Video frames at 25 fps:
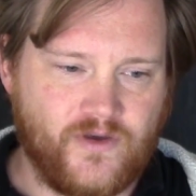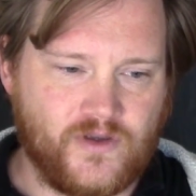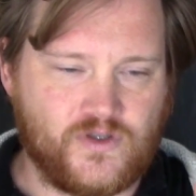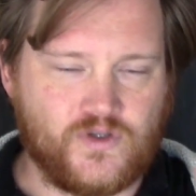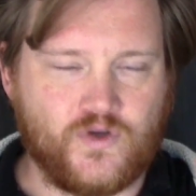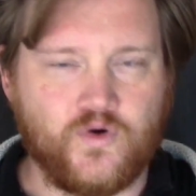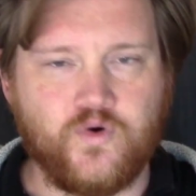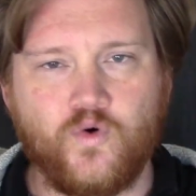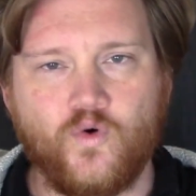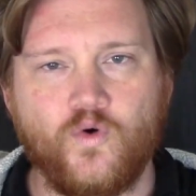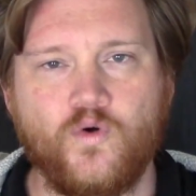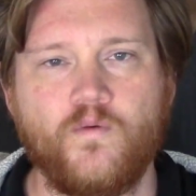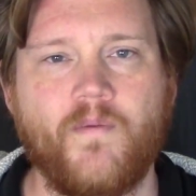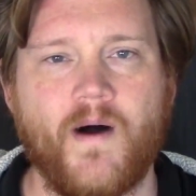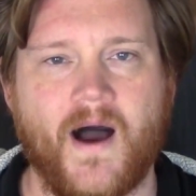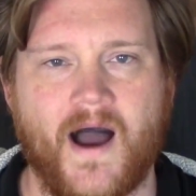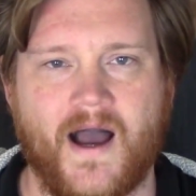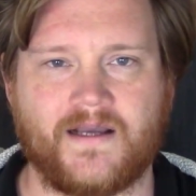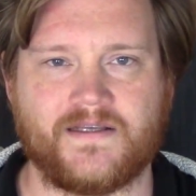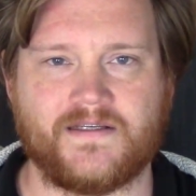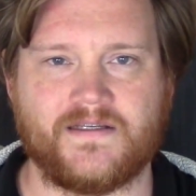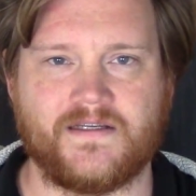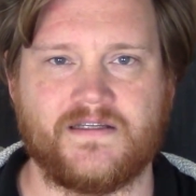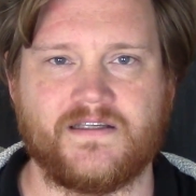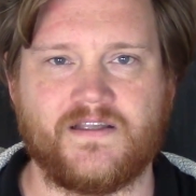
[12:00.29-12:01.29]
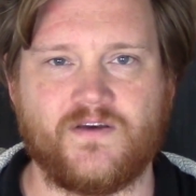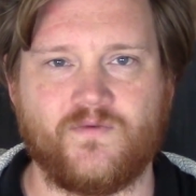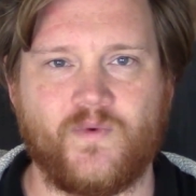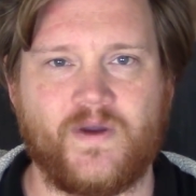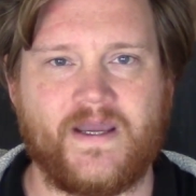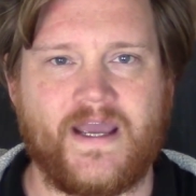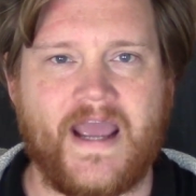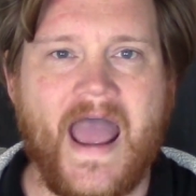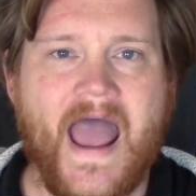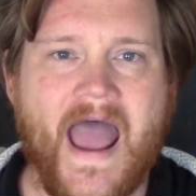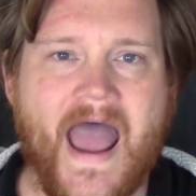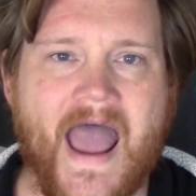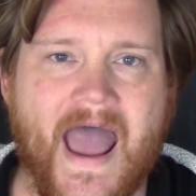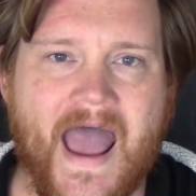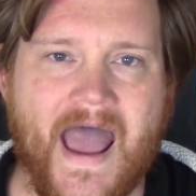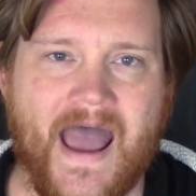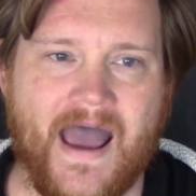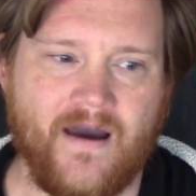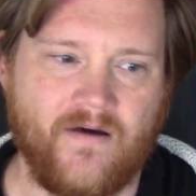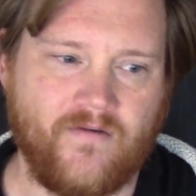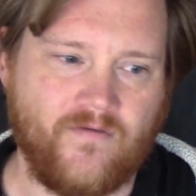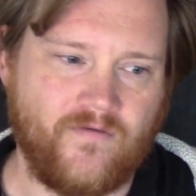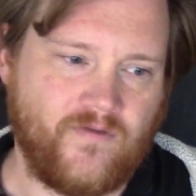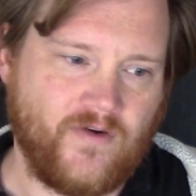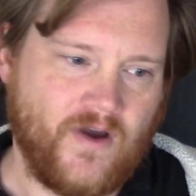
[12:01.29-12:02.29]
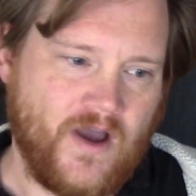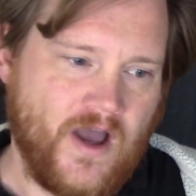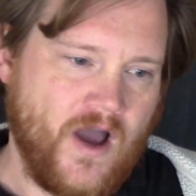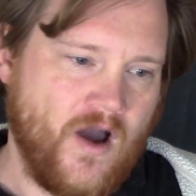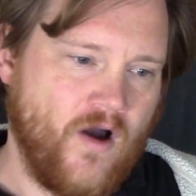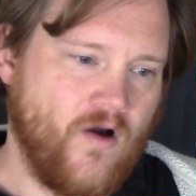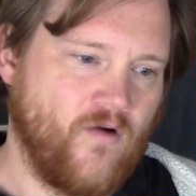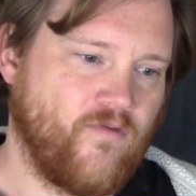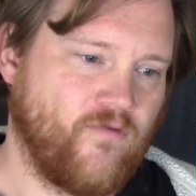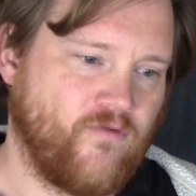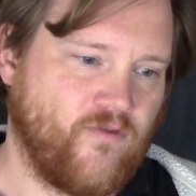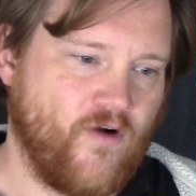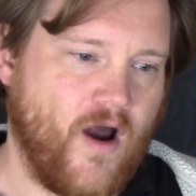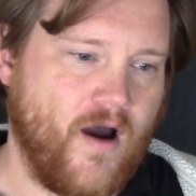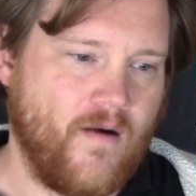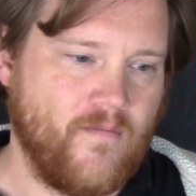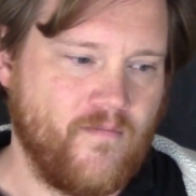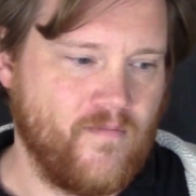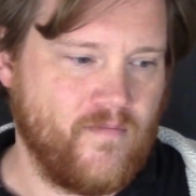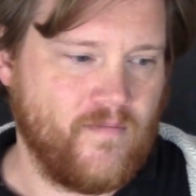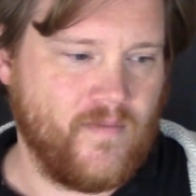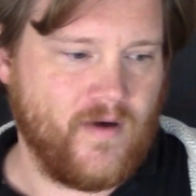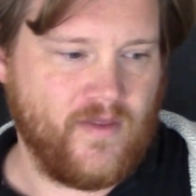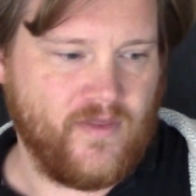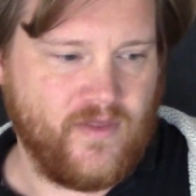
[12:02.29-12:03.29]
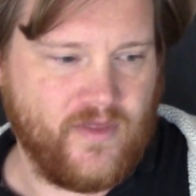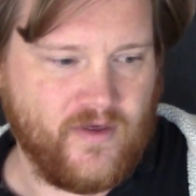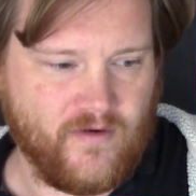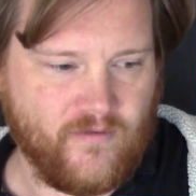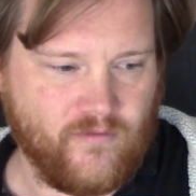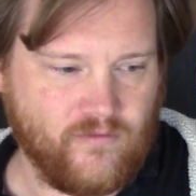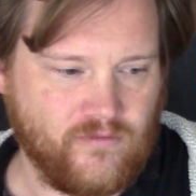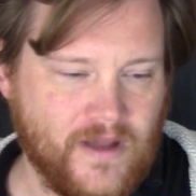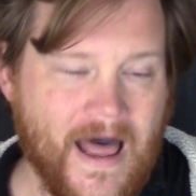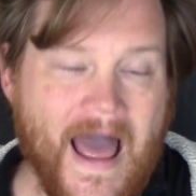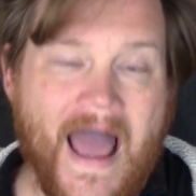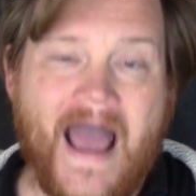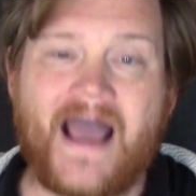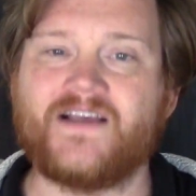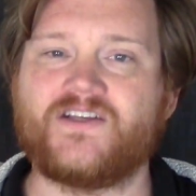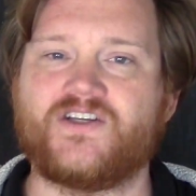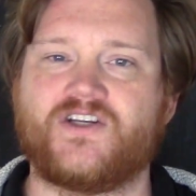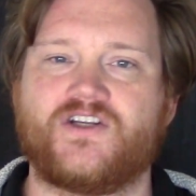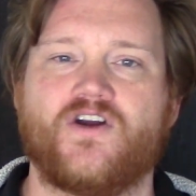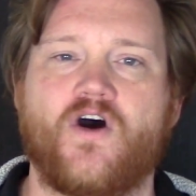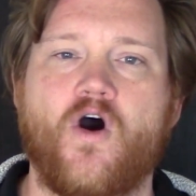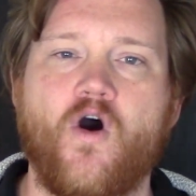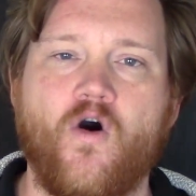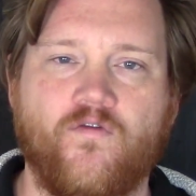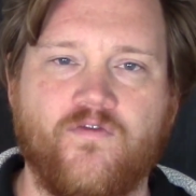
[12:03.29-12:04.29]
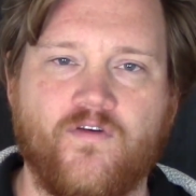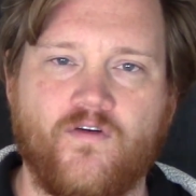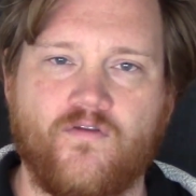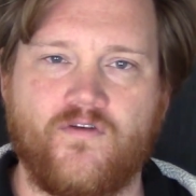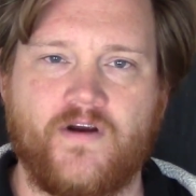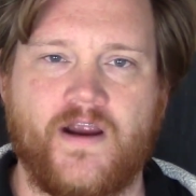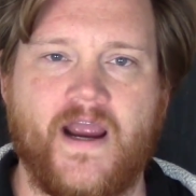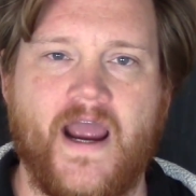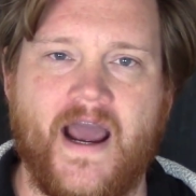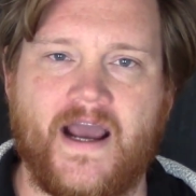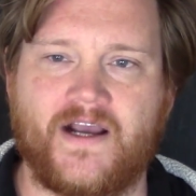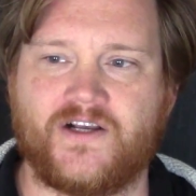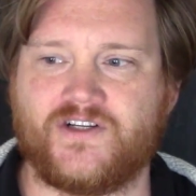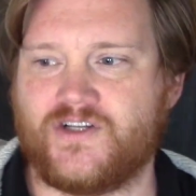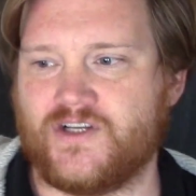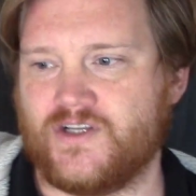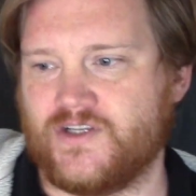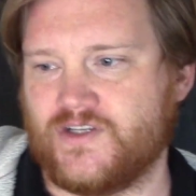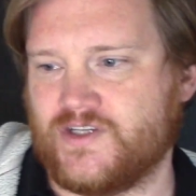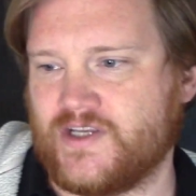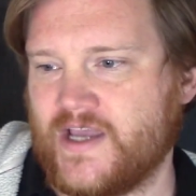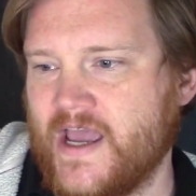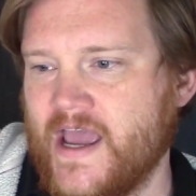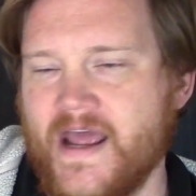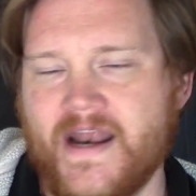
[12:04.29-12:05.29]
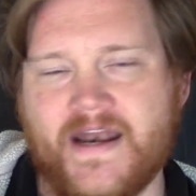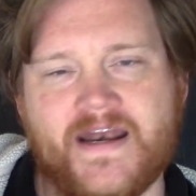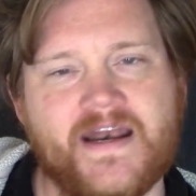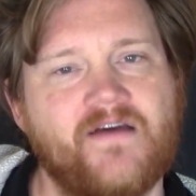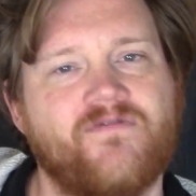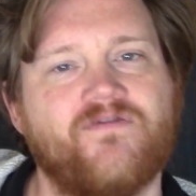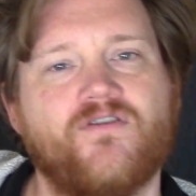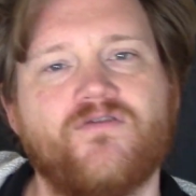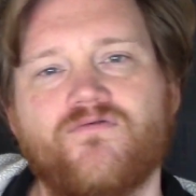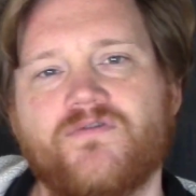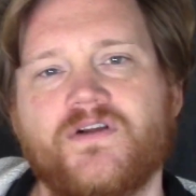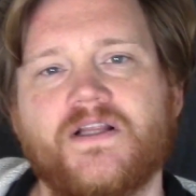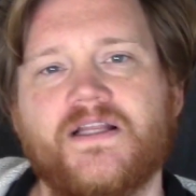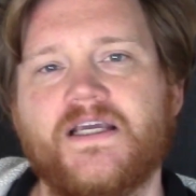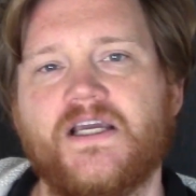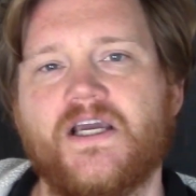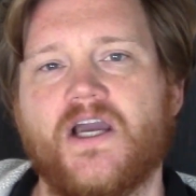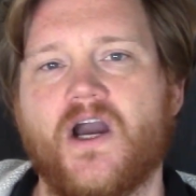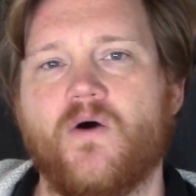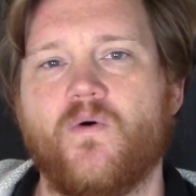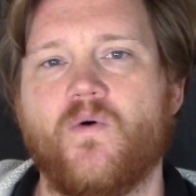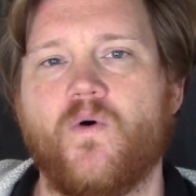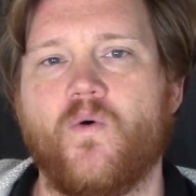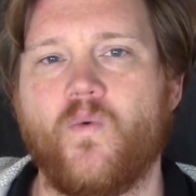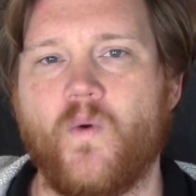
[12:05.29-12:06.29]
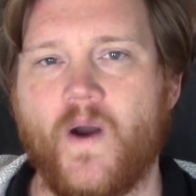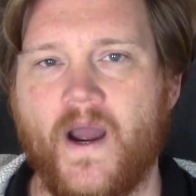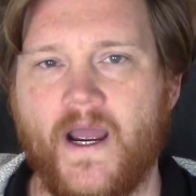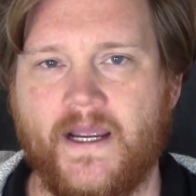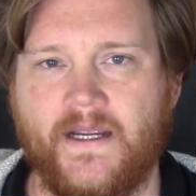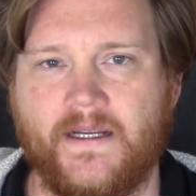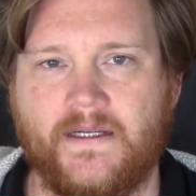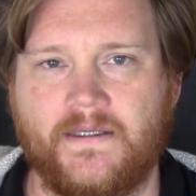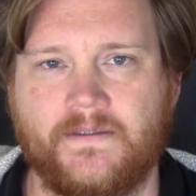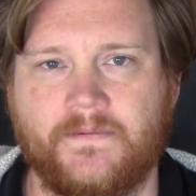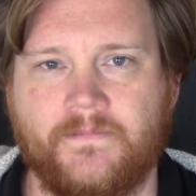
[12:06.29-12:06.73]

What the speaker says: the toolboxes that we have from the last overreactions never really go away.